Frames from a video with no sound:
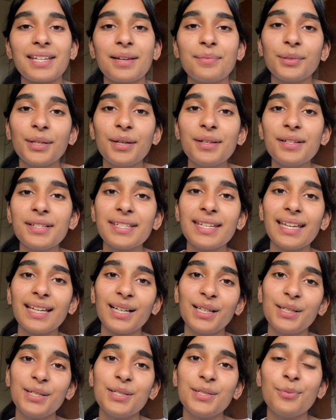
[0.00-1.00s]
I'm going to
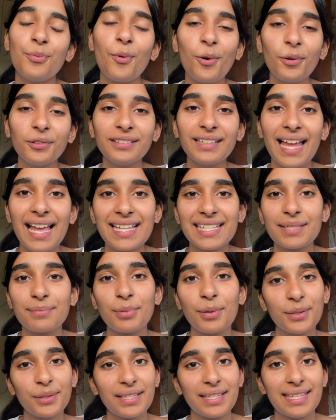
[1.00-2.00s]
include one last
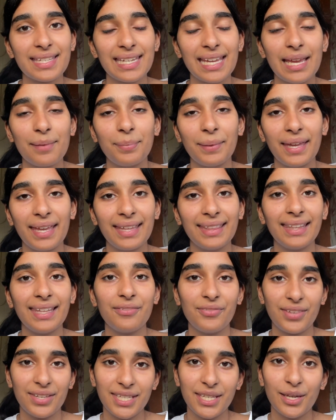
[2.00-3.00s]
bonus tip in
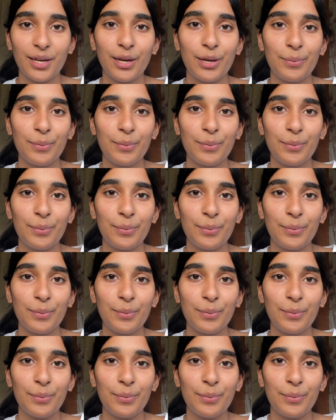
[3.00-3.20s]
the video